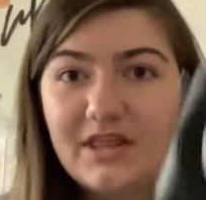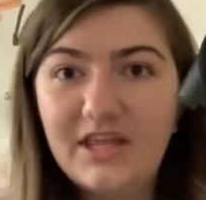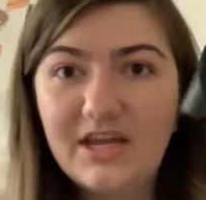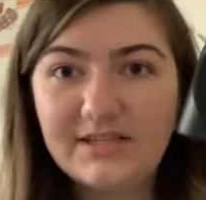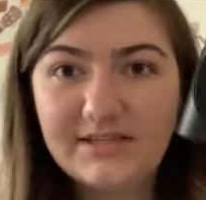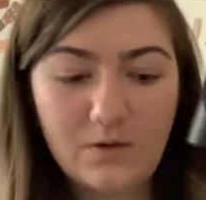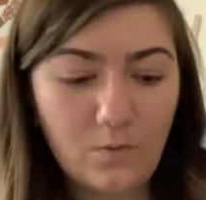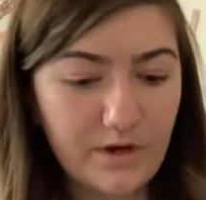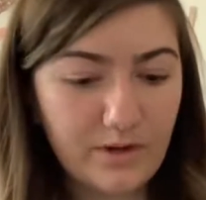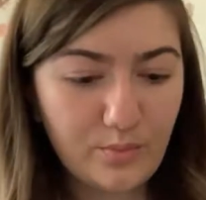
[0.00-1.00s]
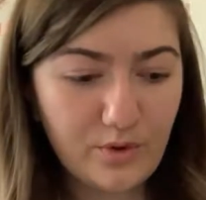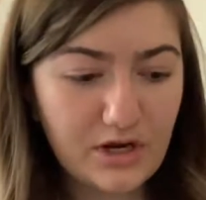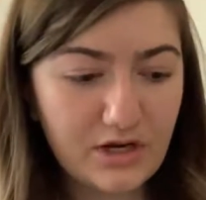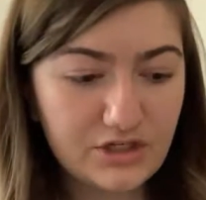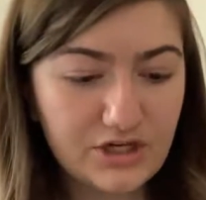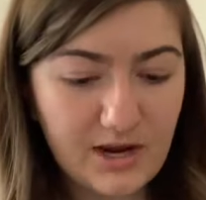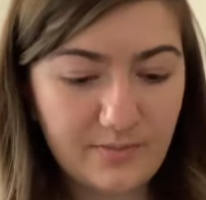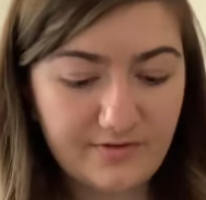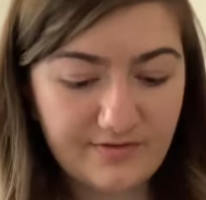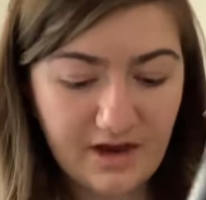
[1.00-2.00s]
this WinBridge
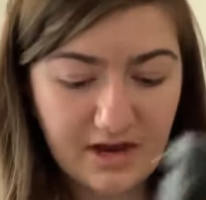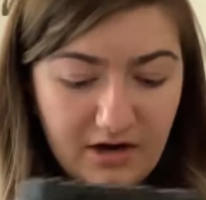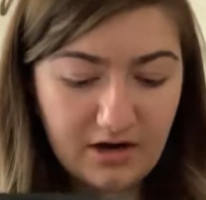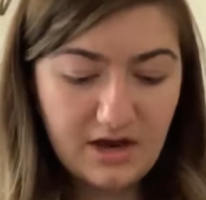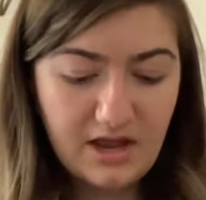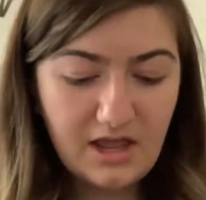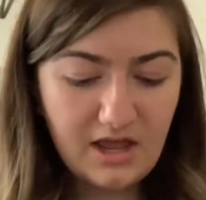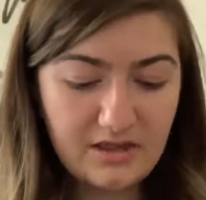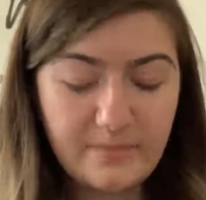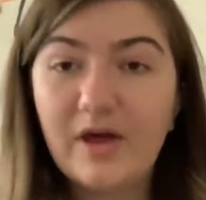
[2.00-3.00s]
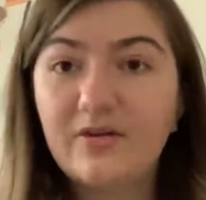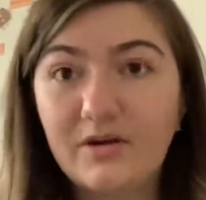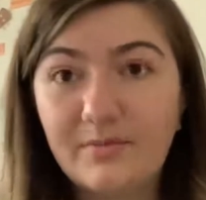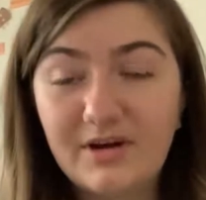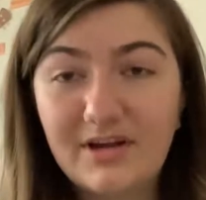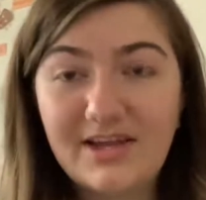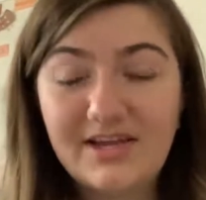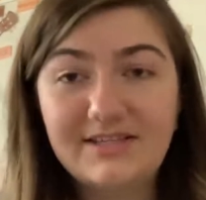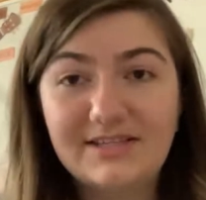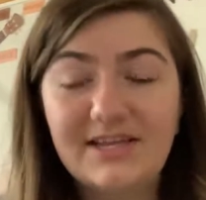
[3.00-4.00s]
amplifier. The model number is